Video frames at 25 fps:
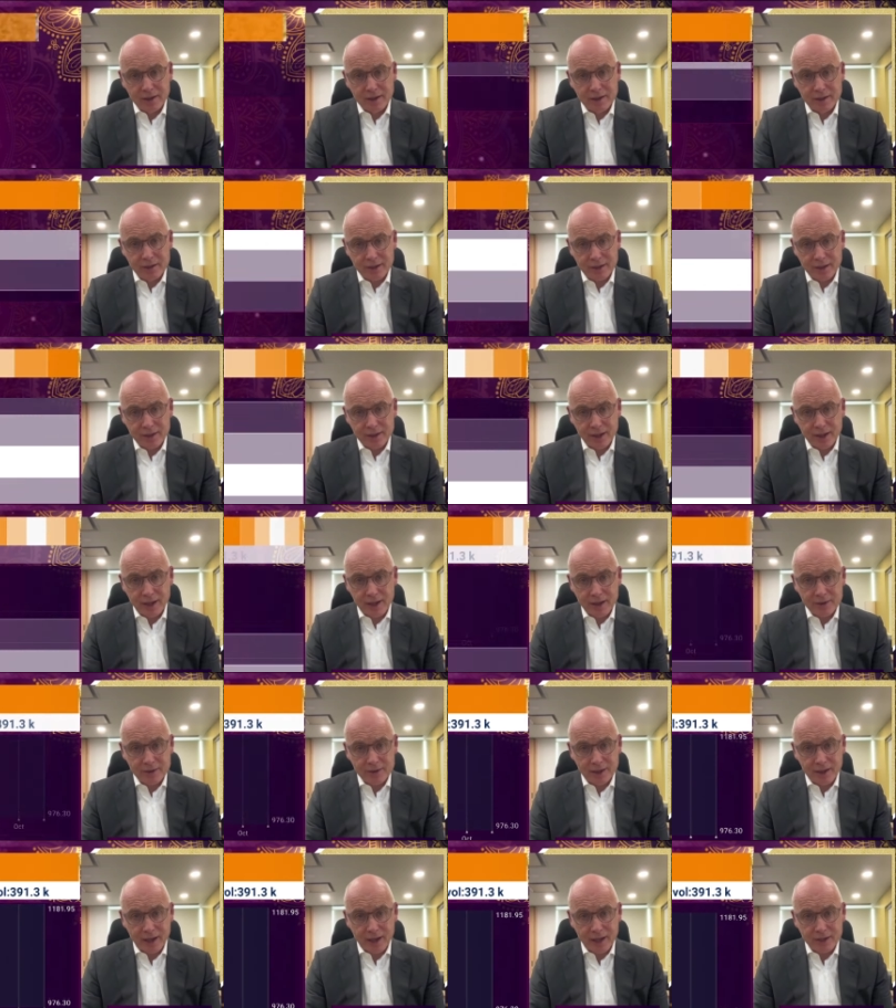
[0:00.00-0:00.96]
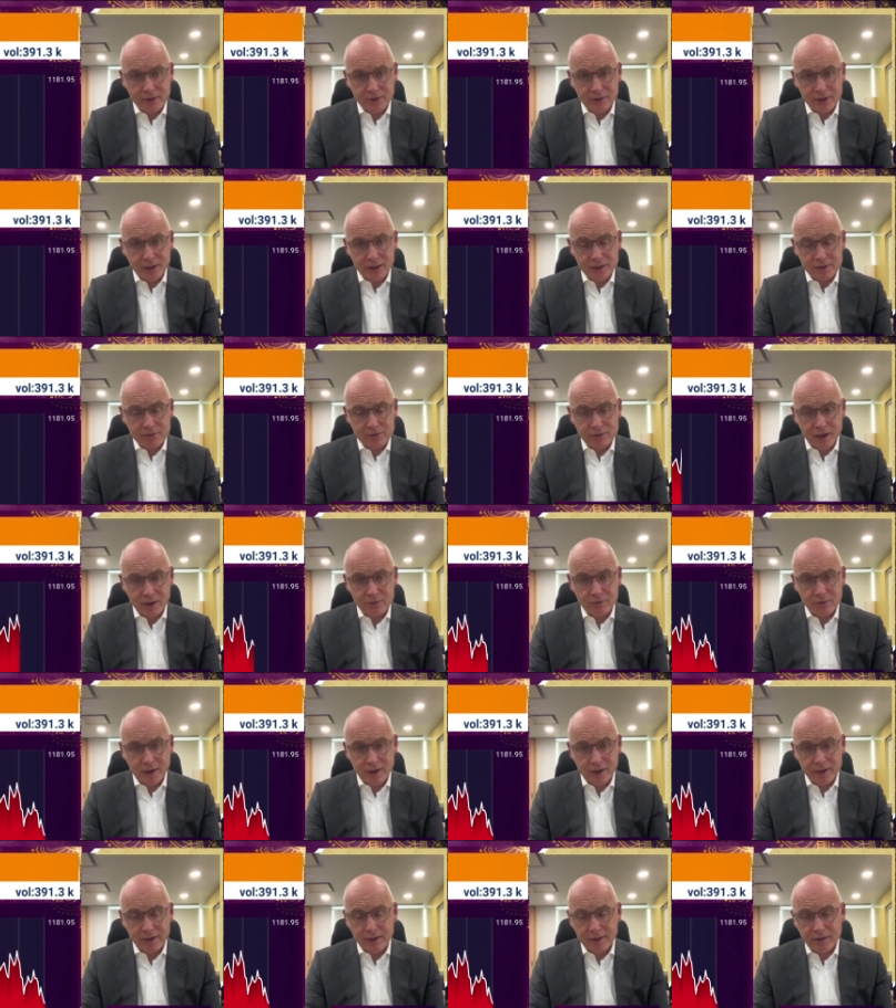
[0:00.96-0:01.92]
the annualized run
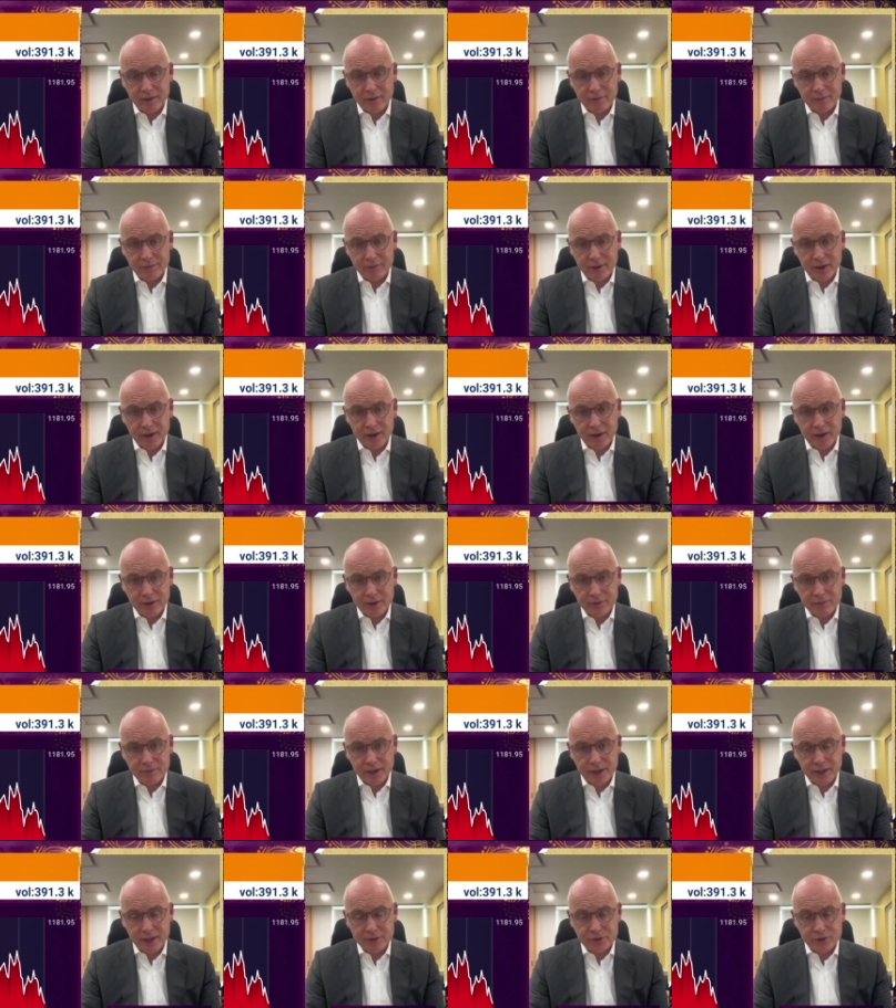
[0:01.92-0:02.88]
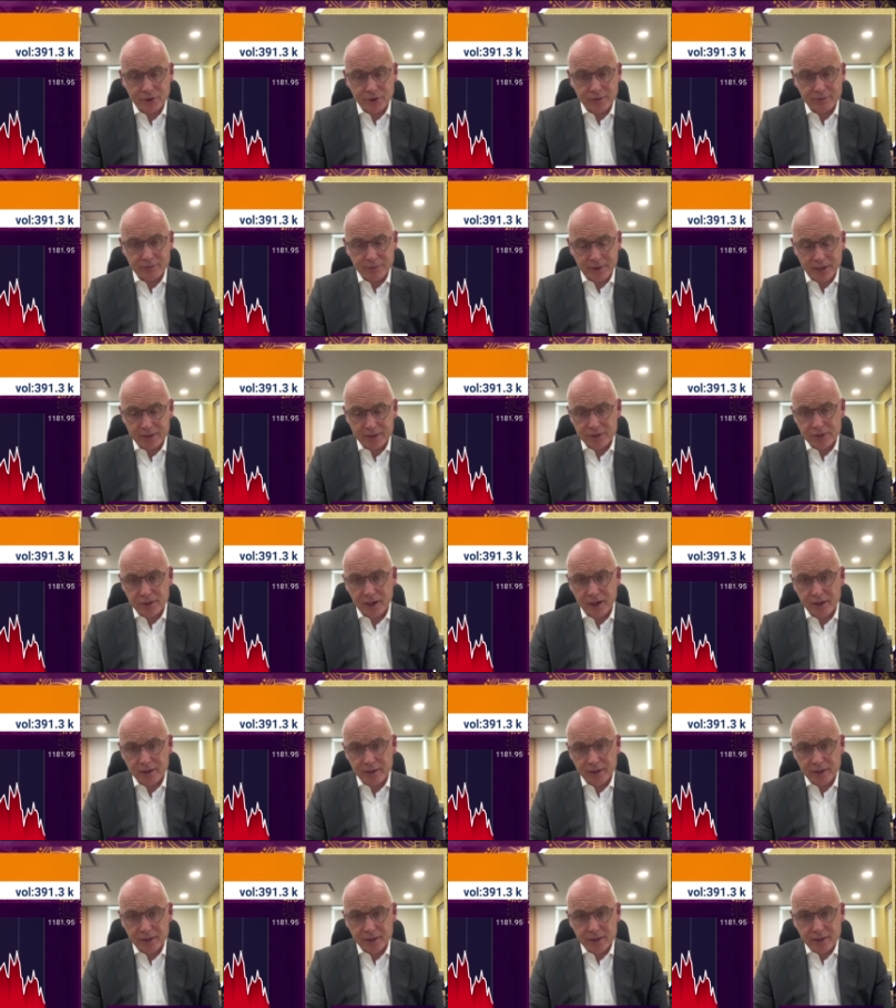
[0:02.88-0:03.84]
rate of that joint
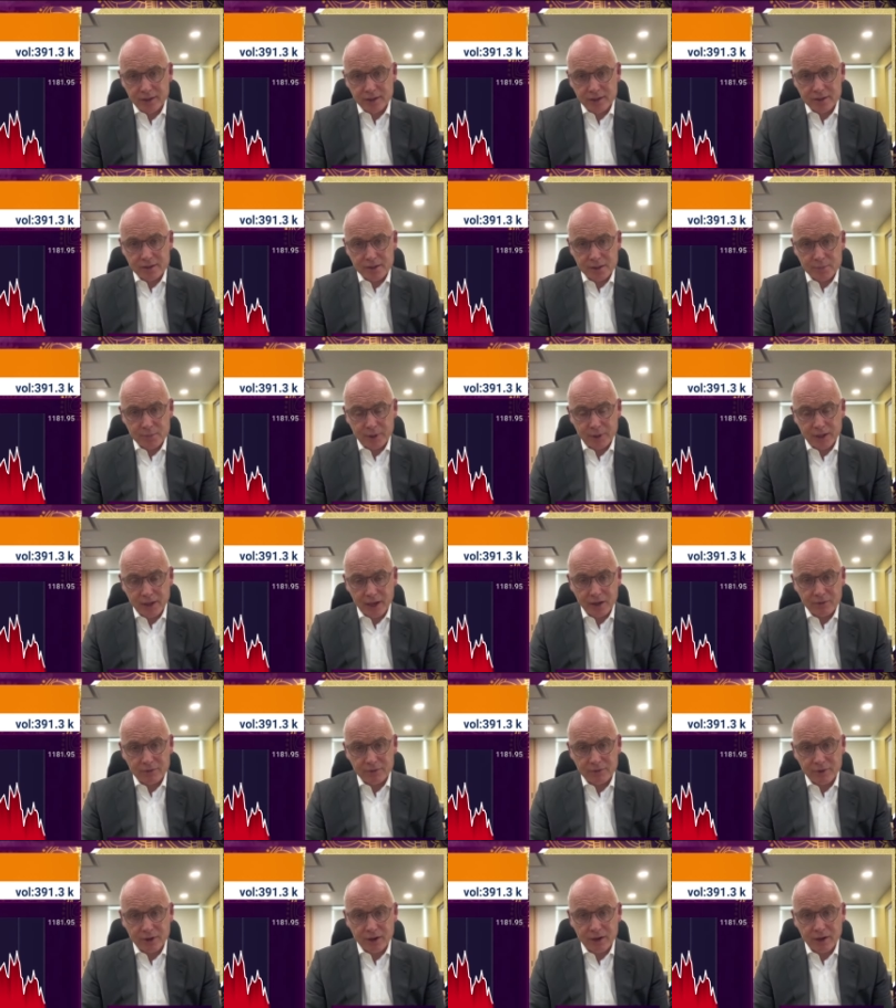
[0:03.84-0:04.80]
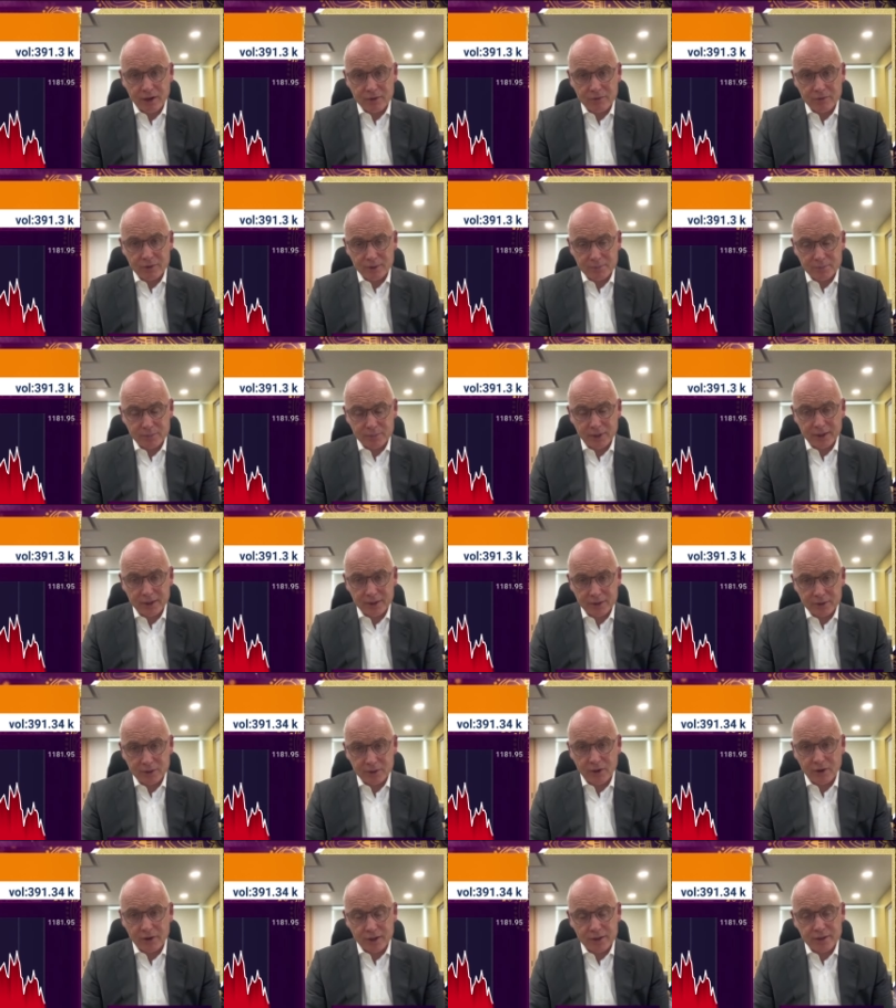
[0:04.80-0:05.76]
venture to be over $100 million